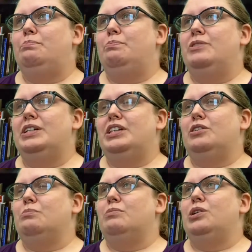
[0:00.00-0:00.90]
one of the
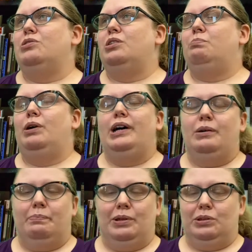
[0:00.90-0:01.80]
most
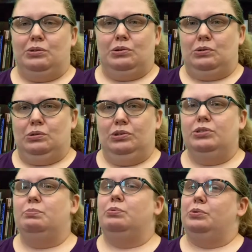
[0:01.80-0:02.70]
popular
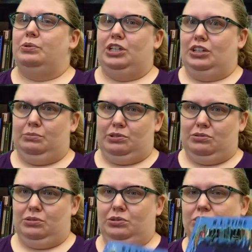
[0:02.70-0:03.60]
spooky
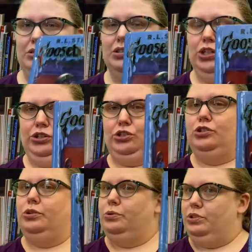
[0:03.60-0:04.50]
books are the
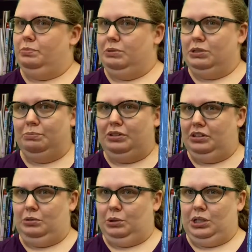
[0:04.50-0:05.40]
Goosebump
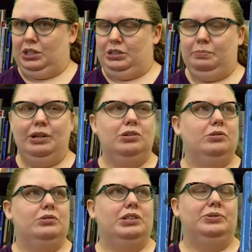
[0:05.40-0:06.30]
series by
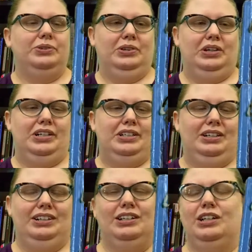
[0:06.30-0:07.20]
R.L. Stine,
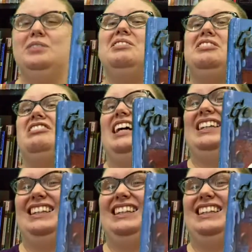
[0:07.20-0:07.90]
and we've got